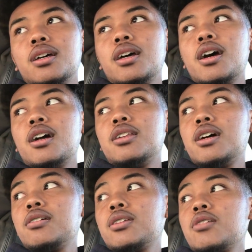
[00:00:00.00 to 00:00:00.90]
and
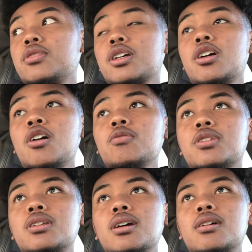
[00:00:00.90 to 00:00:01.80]
there there was a
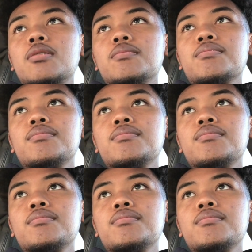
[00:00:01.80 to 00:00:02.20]
coach um,